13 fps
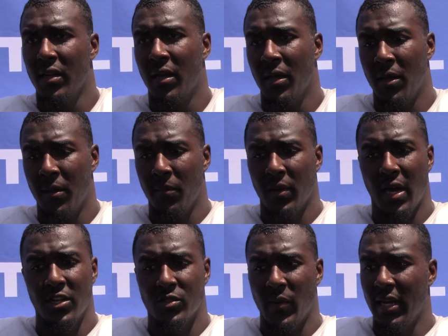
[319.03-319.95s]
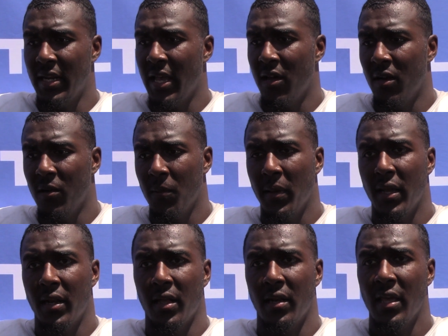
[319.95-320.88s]
Um, got his weight down a little
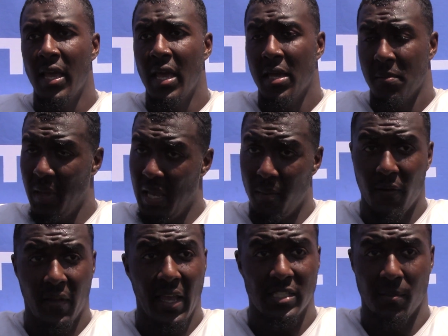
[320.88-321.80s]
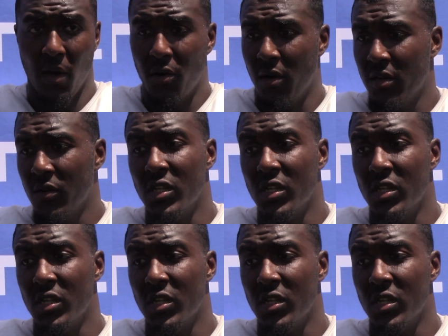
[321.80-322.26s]
bit and being able, he has a motor.